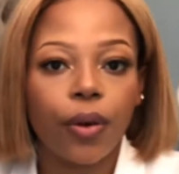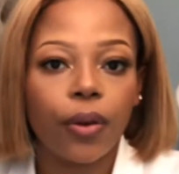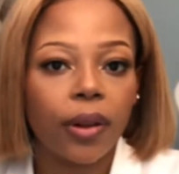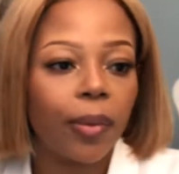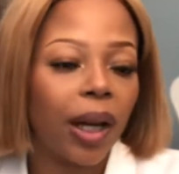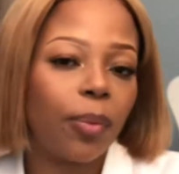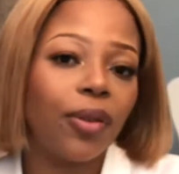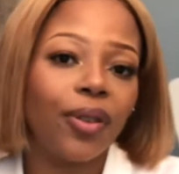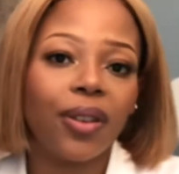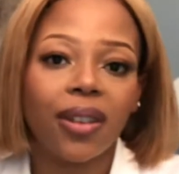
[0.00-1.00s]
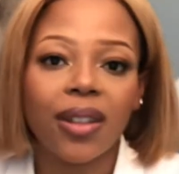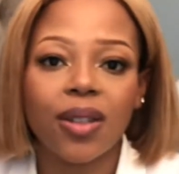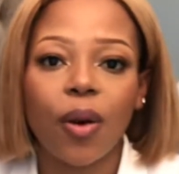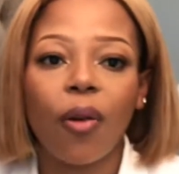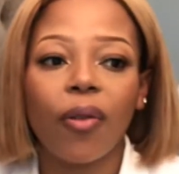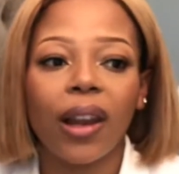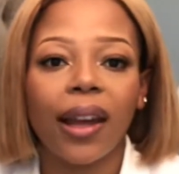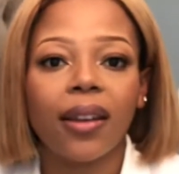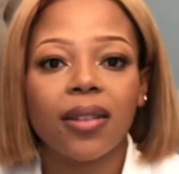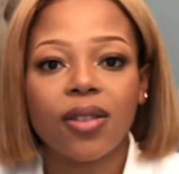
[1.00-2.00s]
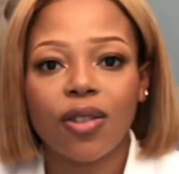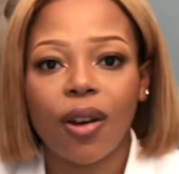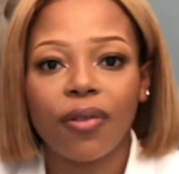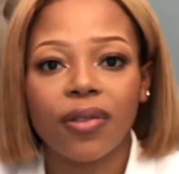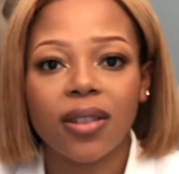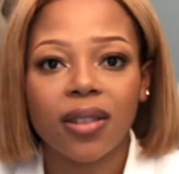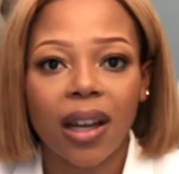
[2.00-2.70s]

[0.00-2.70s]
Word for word: call them but i prefer these over like soft